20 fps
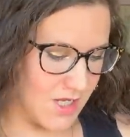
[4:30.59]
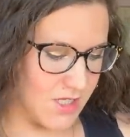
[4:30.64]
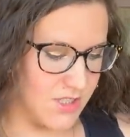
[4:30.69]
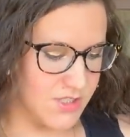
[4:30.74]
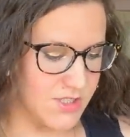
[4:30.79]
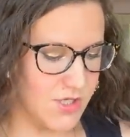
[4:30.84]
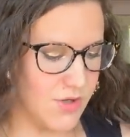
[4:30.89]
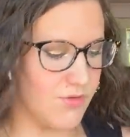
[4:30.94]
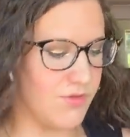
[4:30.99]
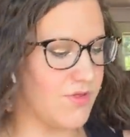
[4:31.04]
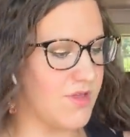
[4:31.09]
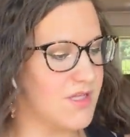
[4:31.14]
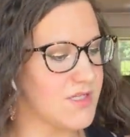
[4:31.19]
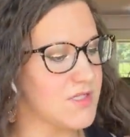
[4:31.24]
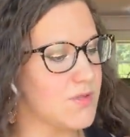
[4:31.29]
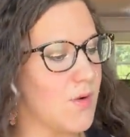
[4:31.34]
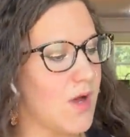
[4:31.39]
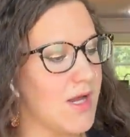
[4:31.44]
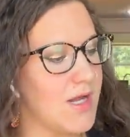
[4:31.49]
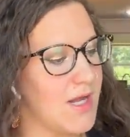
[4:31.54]
So
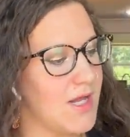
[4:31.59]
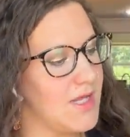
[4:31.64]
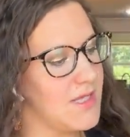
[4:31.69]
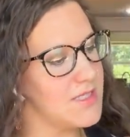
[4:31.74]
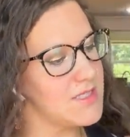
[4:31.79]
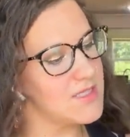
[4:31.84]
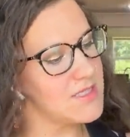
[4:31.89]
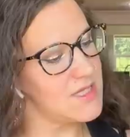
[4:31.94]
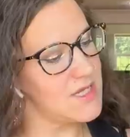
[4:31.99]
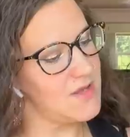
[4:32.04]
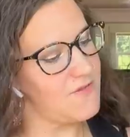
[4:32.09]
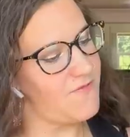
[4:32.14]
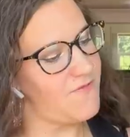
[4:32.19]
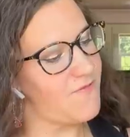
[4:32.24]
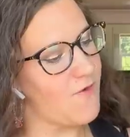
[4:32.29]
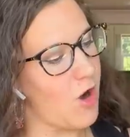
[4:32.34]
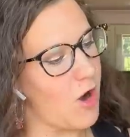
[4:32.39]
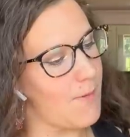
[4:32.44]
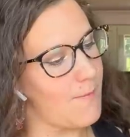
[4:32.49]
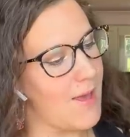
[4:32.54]
this one is the
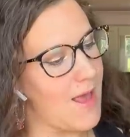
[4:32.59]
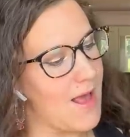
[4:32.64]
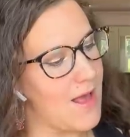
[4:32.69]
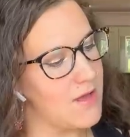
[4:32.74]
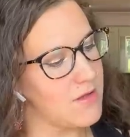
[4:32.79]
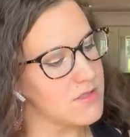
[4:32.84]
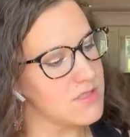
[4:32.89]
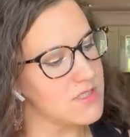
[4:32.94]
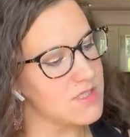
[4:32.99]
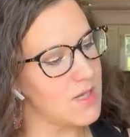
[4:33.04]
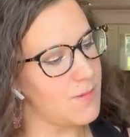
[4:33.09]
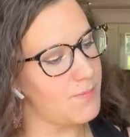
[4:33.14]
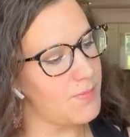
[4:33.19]
farmhouse